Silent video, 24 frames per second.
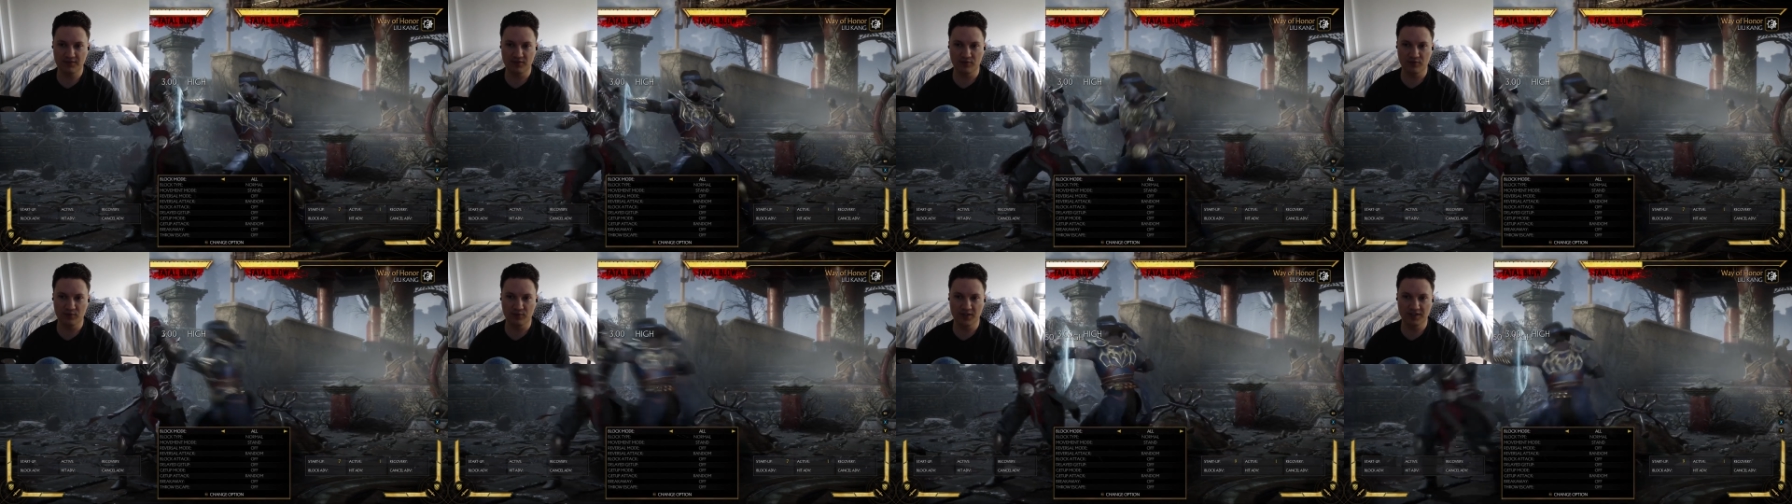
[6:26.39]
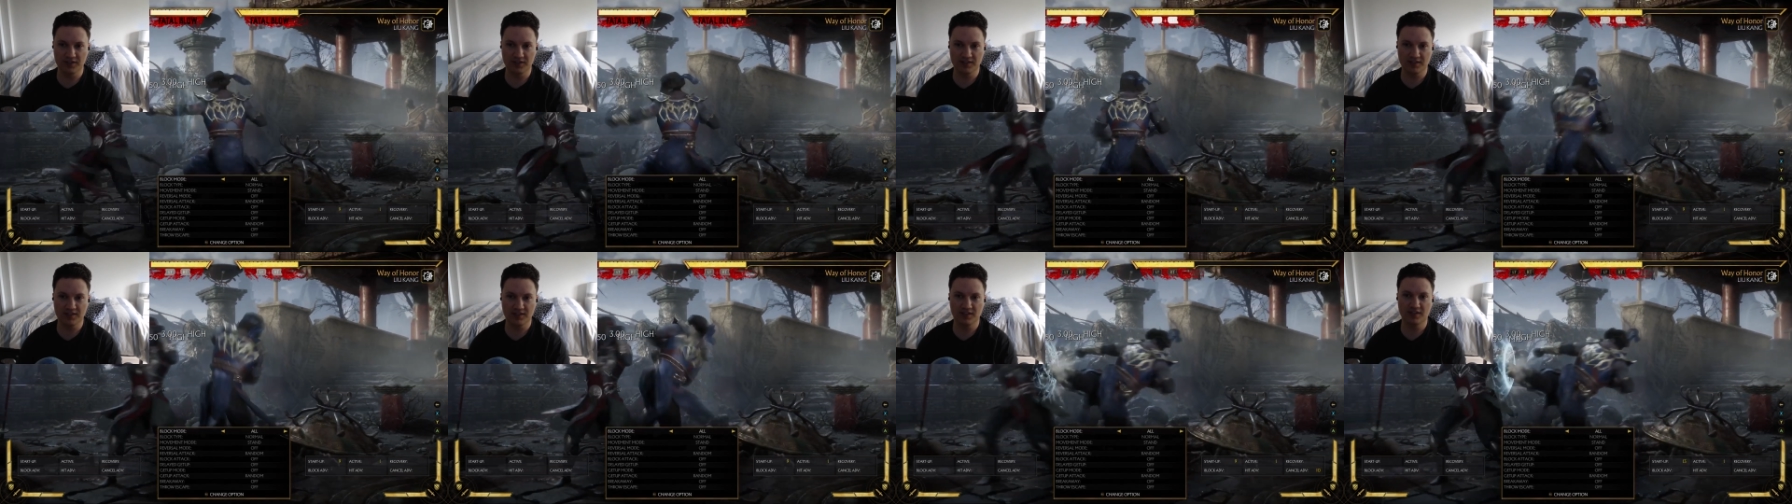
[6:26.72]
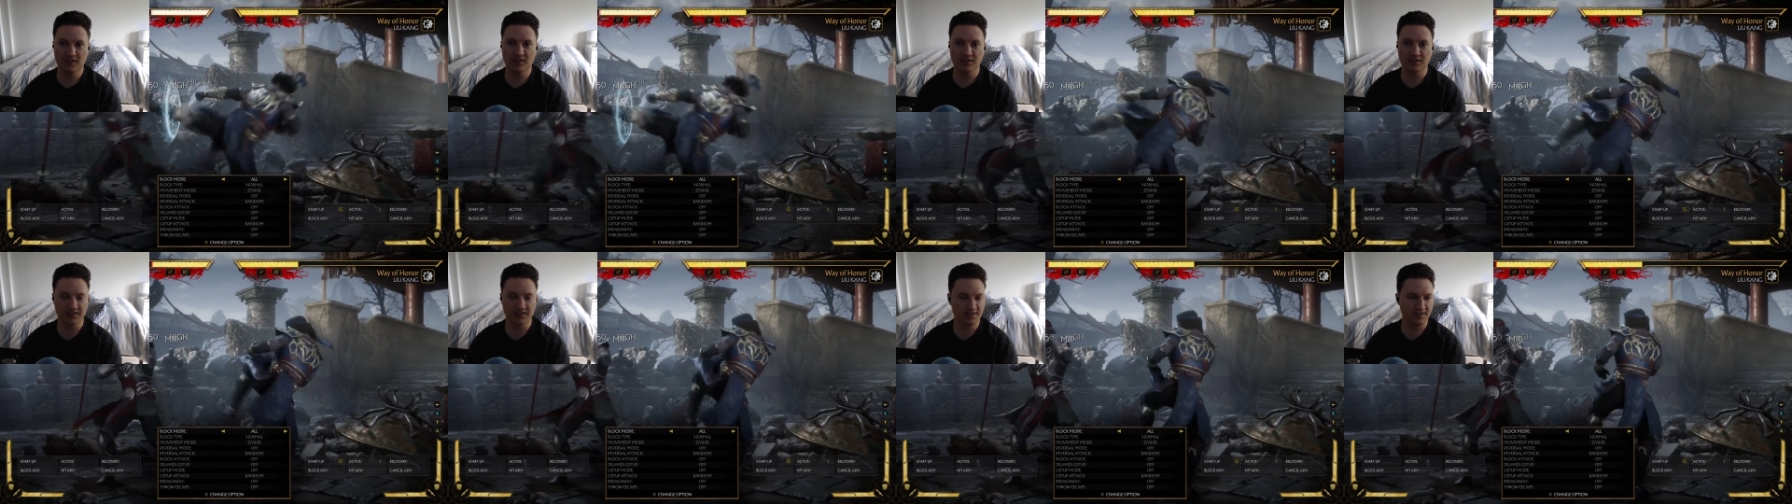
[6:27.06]
You risk
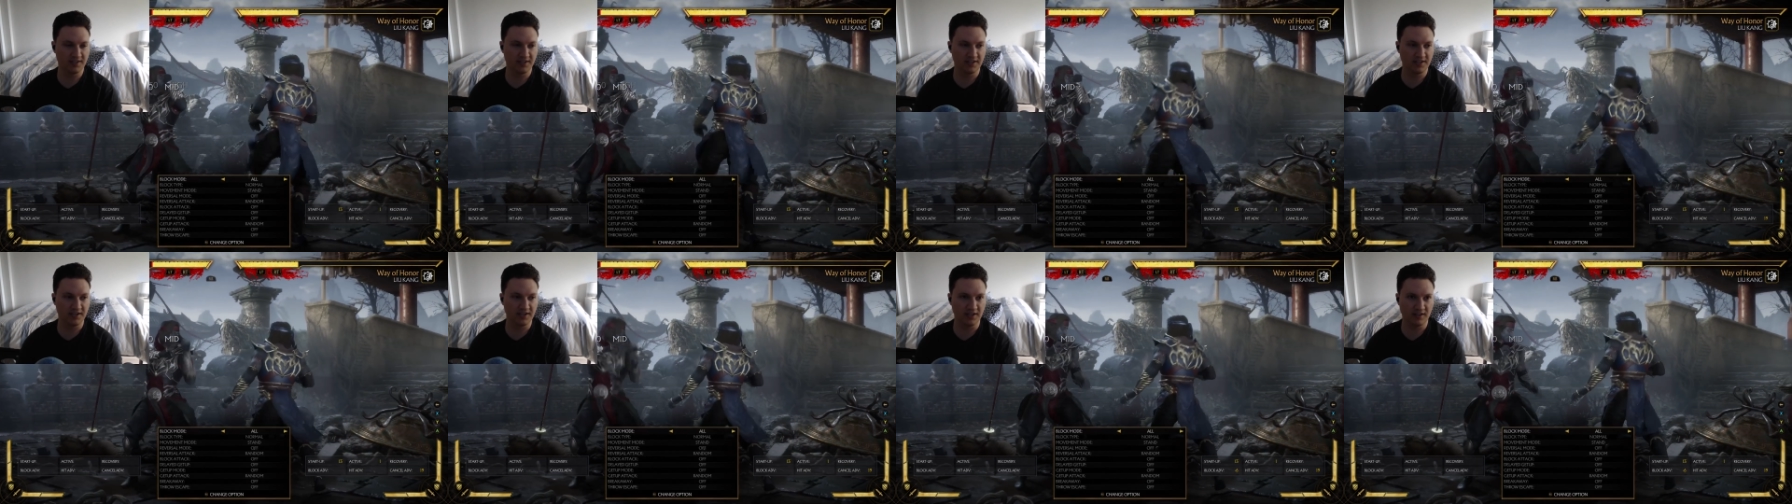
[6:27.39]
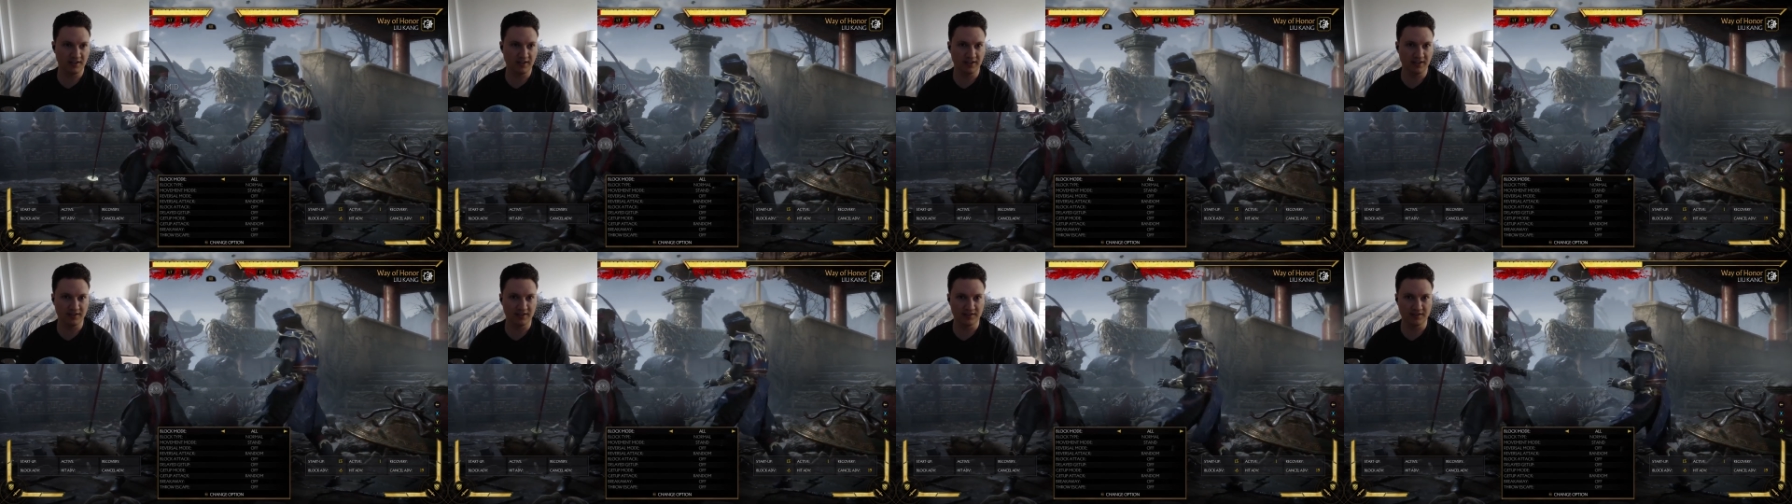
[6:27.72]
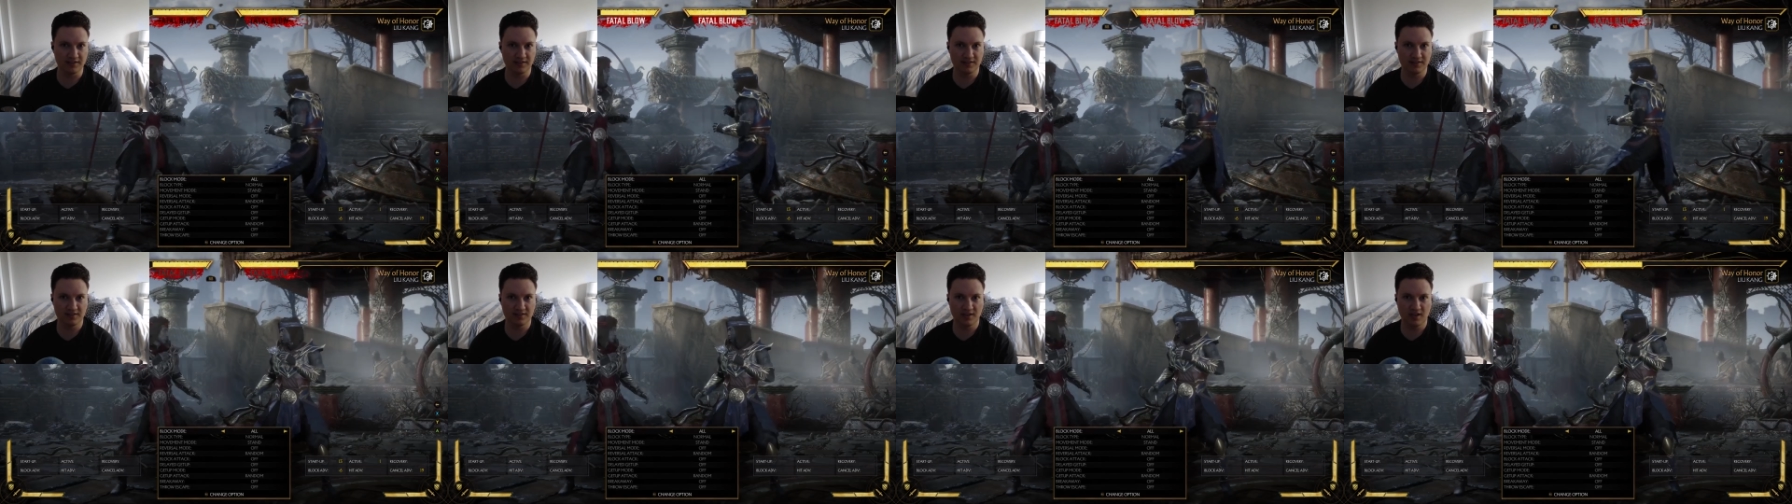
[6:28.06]
just a kick like
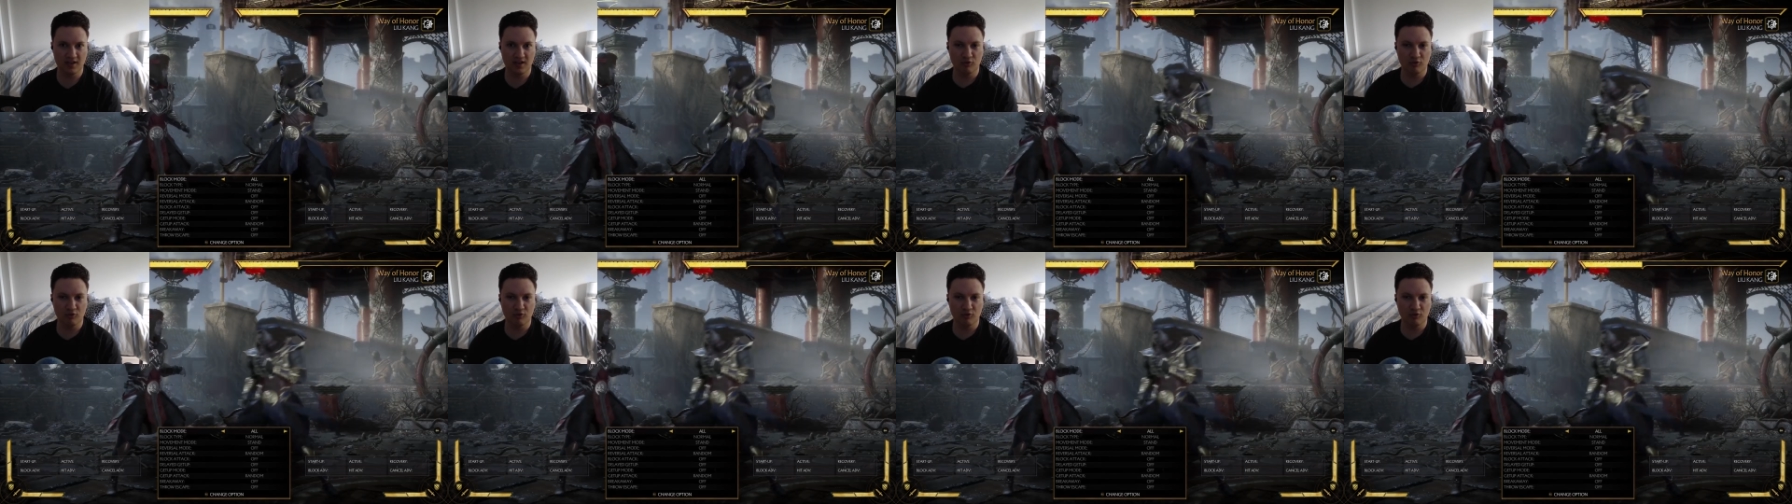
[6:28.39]
this